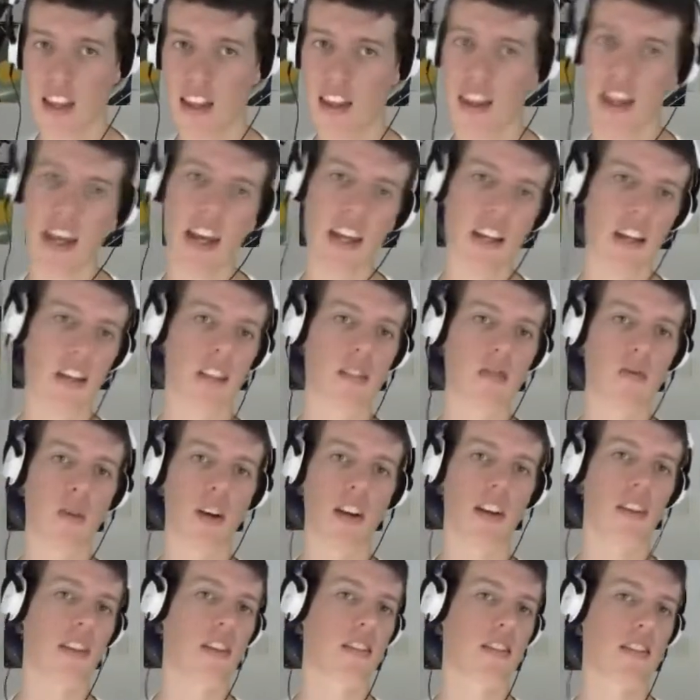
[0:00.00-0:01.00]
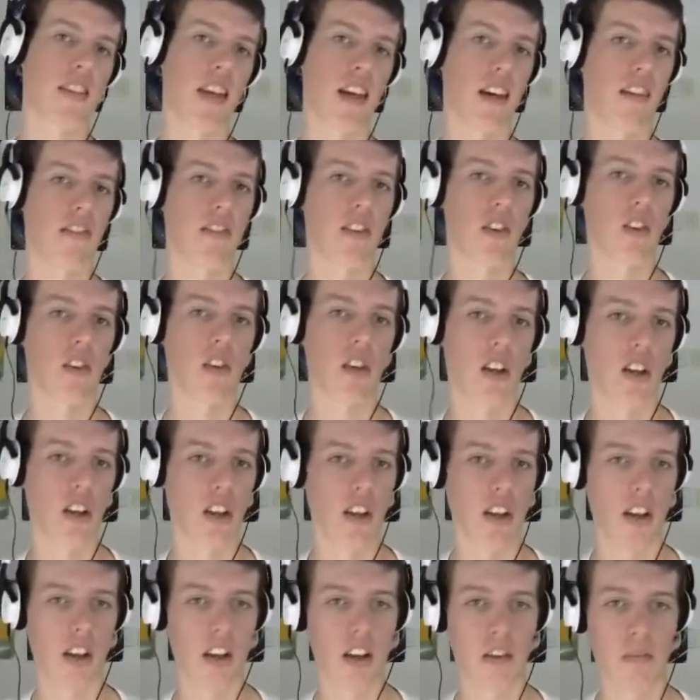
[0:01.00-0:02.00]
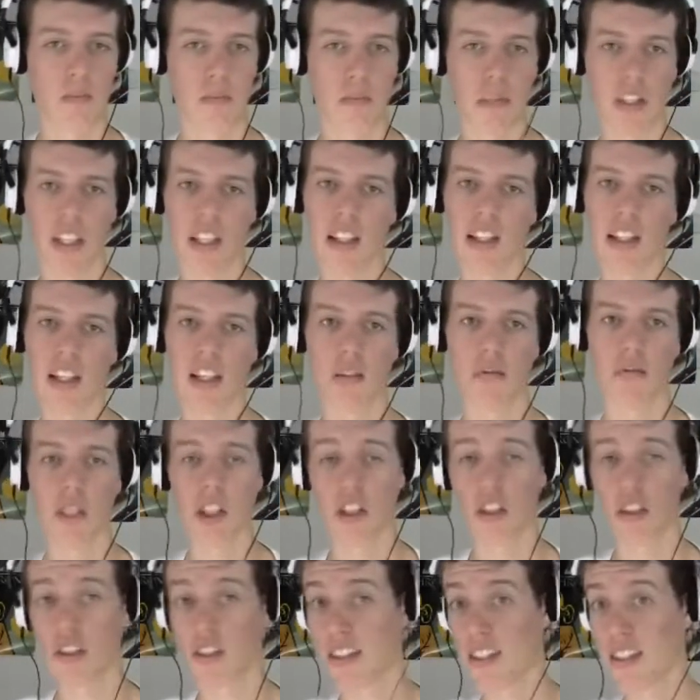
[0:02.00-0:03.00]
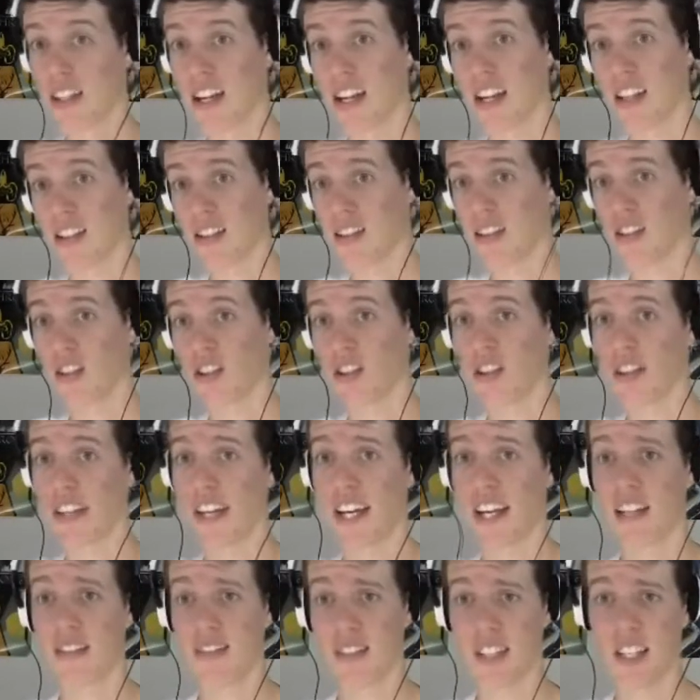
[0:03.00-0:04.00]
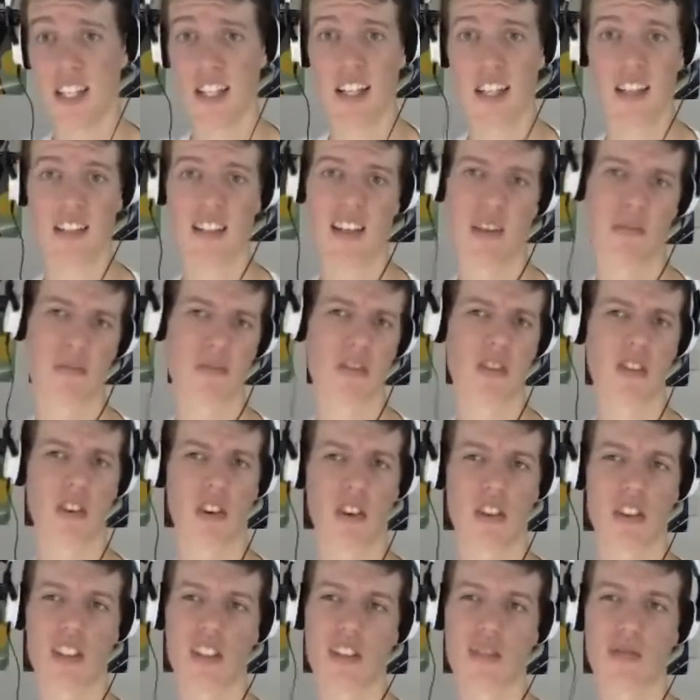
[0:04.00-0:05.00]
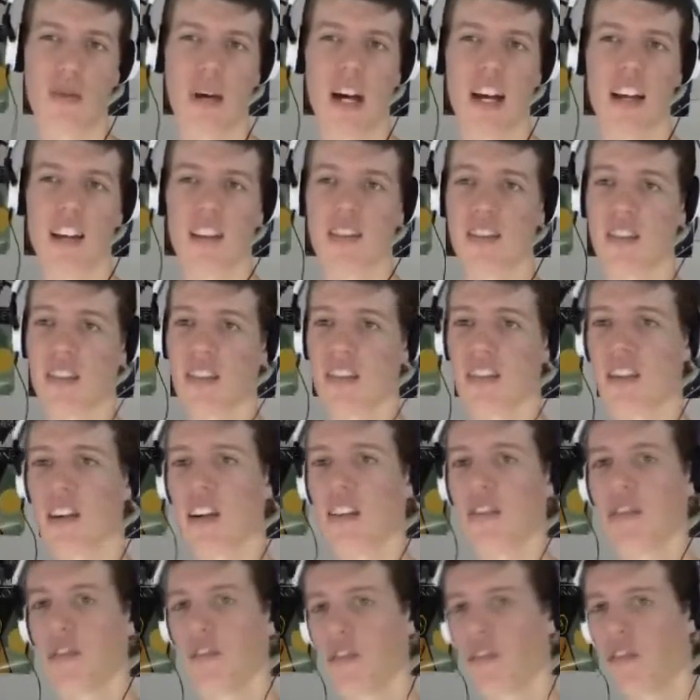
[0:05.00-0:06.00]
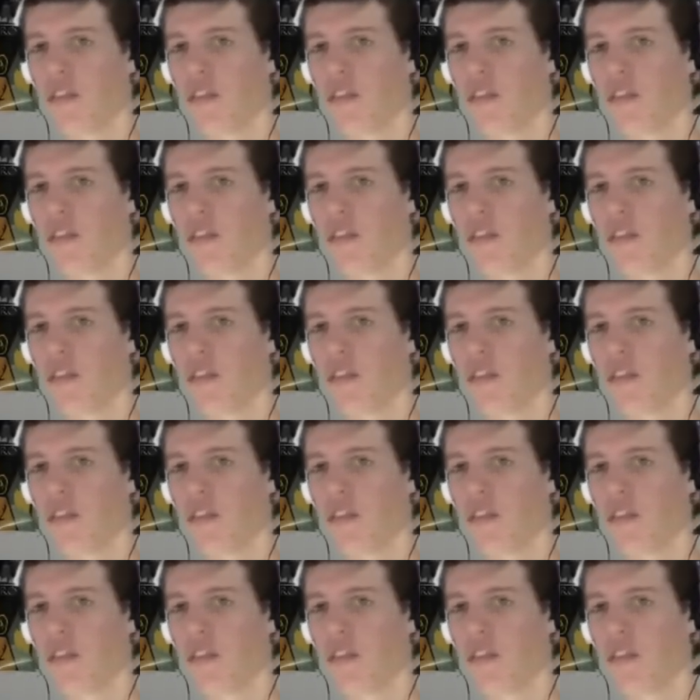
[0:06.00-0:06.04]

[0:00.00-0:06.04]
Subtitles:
That is what it is there for. Completely immune to status and all that. Except Toxic Spikes and stuff.